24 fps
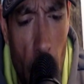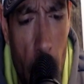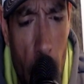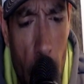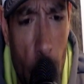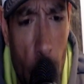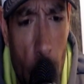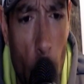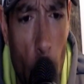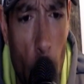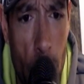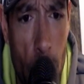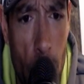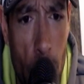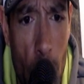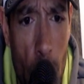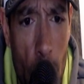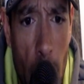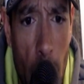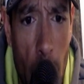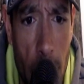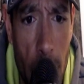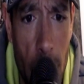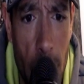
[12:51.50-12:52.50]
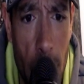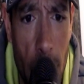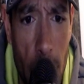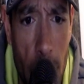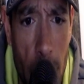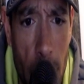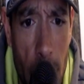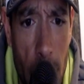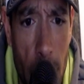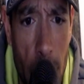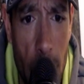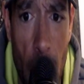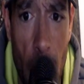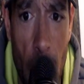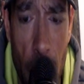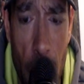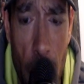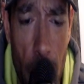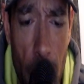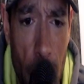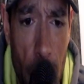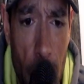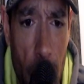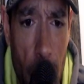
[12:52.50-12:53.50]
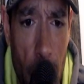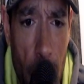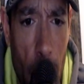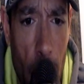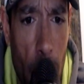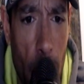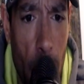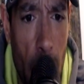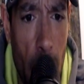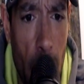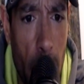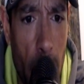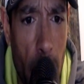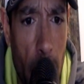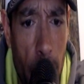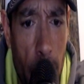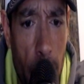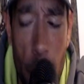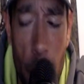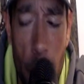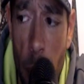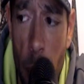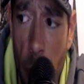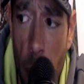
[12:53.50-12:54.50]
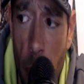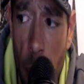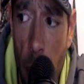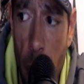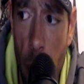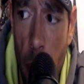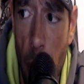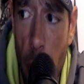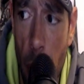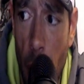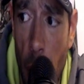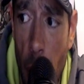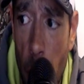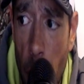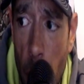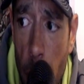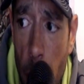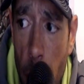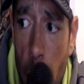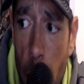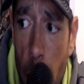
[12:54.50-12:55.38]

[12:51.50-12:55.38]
throat shut, and they're done eating. They're ready to,